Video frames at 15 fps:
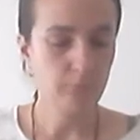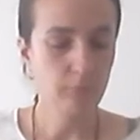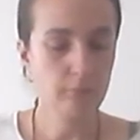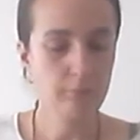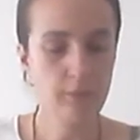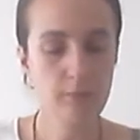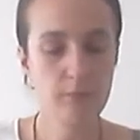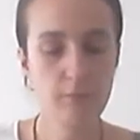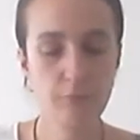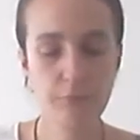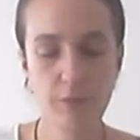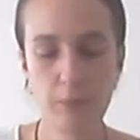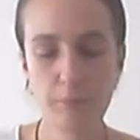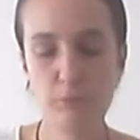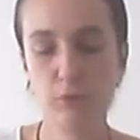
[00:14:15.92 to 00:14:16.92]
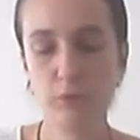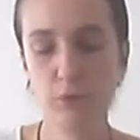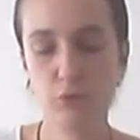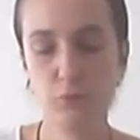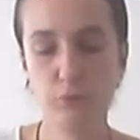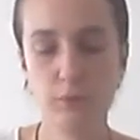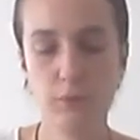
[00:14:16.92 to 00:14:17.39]
And then the family
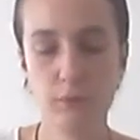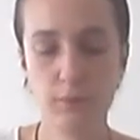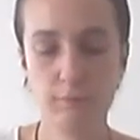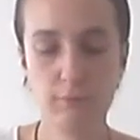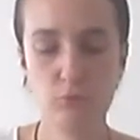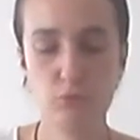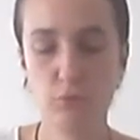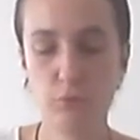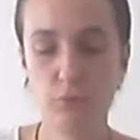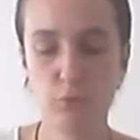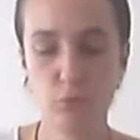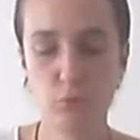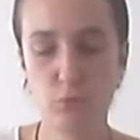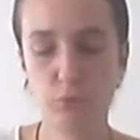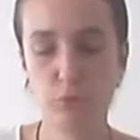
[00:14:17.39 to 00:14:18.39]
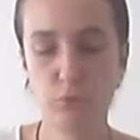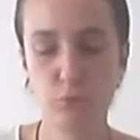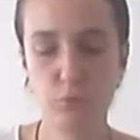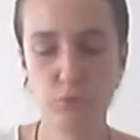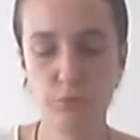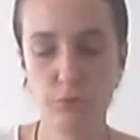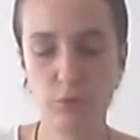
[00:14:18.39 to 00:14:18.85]
individual is taught
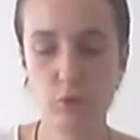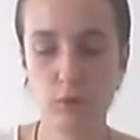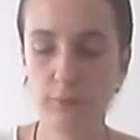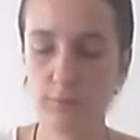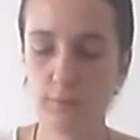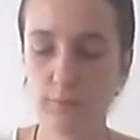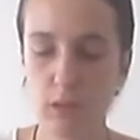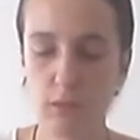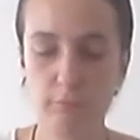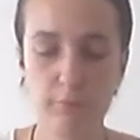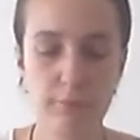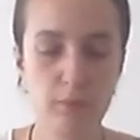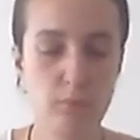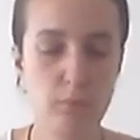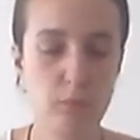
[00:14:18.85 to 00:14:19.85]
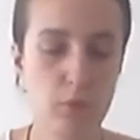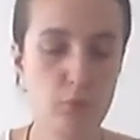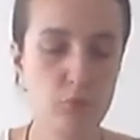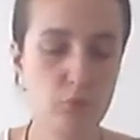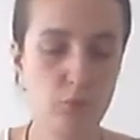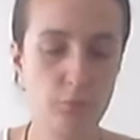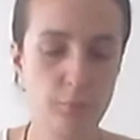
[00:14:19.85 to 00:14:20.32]
to search and discover their
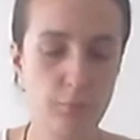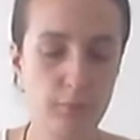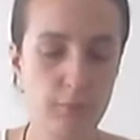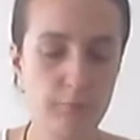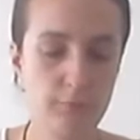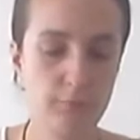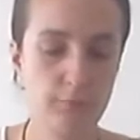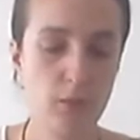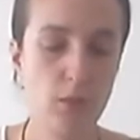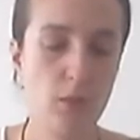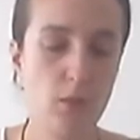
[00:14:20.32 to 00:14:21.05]
irrational beliefs,